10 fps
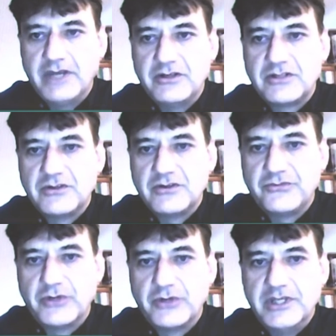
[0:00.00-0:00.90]
and,
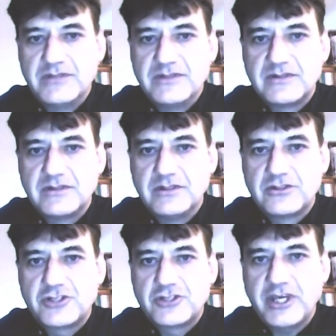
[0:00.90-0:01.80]
for instance,
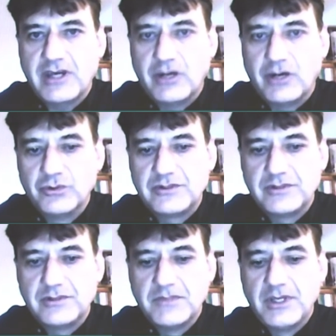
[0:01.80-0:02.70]
check out
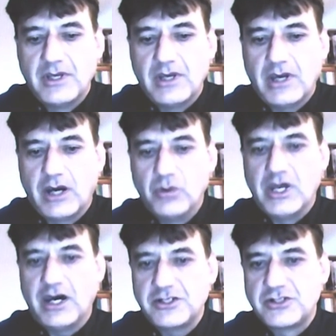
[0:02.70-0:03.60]
how large
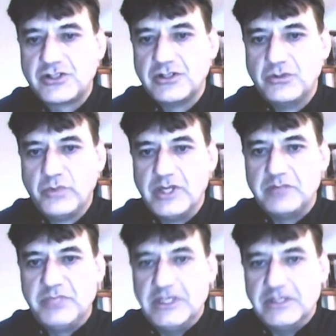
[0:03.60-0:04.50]
will it be?
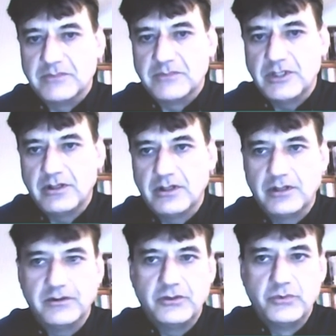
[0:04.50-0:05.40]

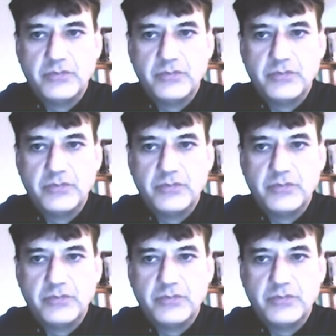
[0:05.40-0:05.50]
Which